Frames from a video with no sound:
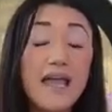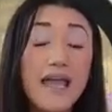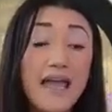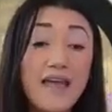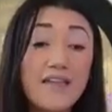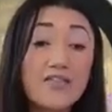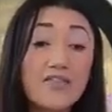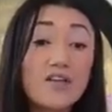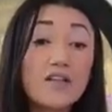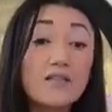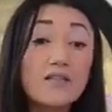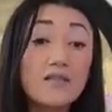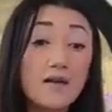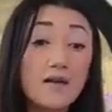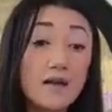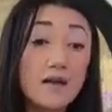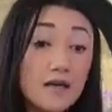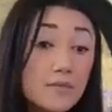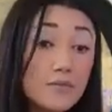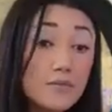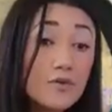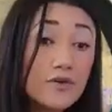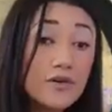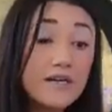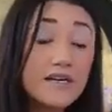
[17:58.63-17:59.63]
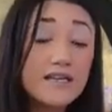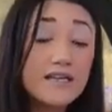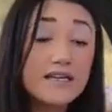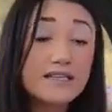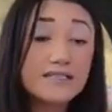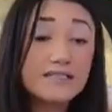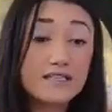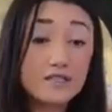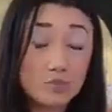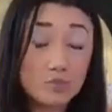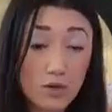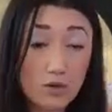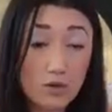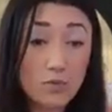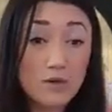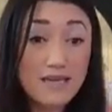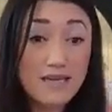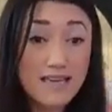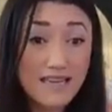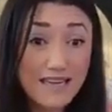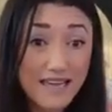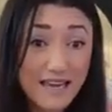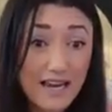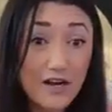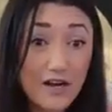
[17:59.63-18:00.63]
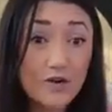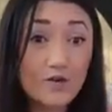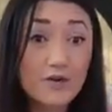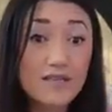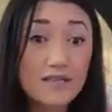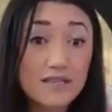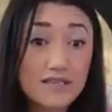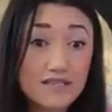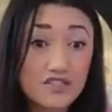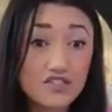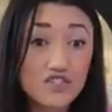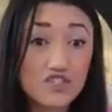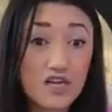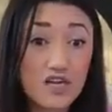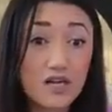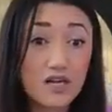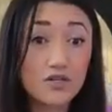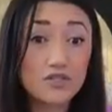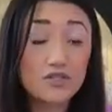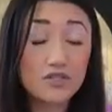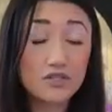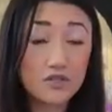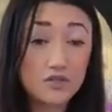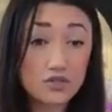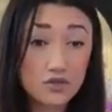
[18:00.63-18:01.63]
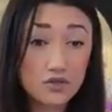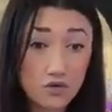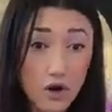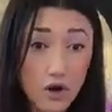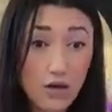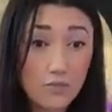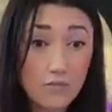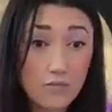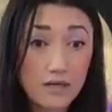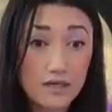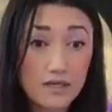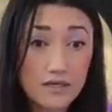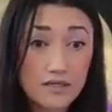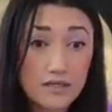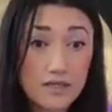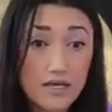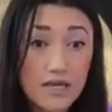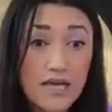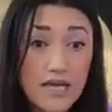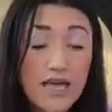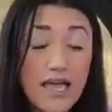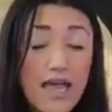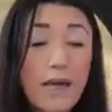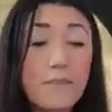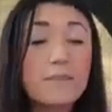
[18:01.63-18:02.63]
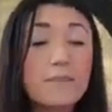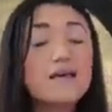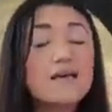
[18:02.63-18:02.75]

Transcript: And the lung meridians is where we carry these childhood trauma. And